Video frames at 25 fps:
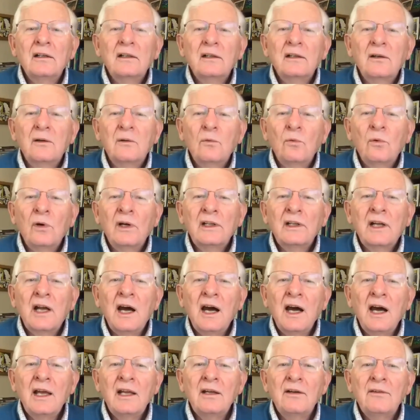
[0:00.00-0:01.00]
what
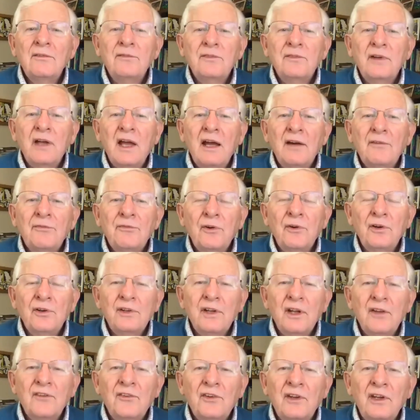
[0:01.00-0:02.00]
kind of effort
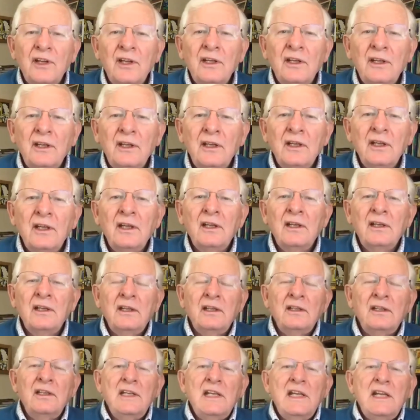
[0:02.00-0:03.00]
does he
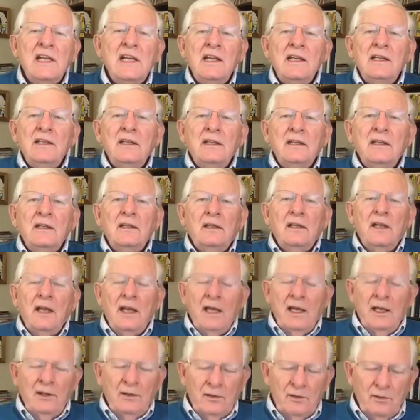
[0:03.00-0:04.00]
need,
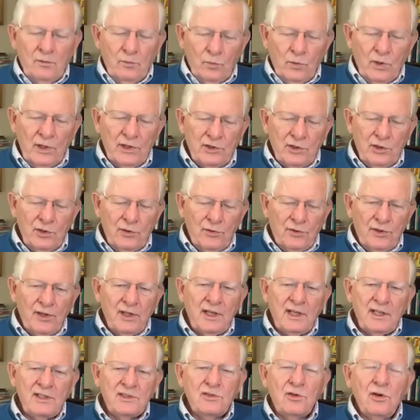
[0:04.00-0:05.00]
and what do you
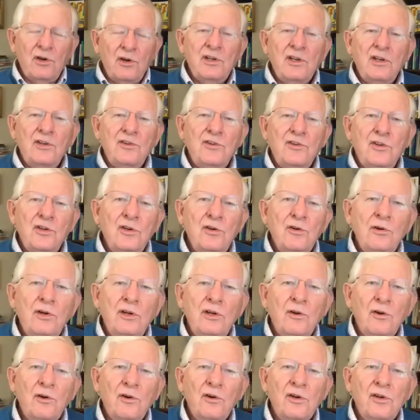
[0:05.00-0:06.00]
think he's going to do
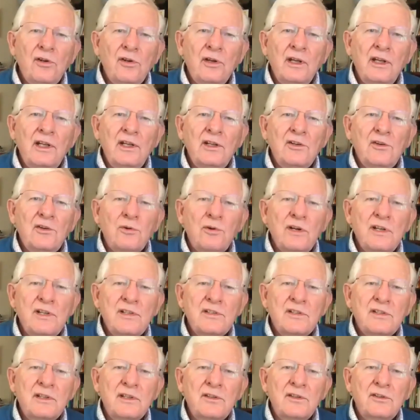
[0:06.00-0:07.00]
in order to
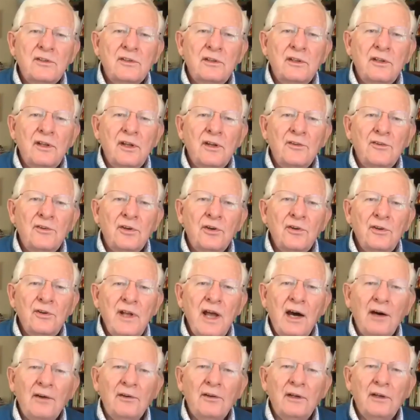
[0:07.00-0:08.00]
increase the
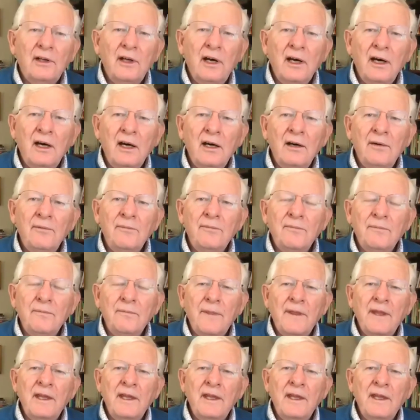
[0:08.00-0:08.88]
turnout in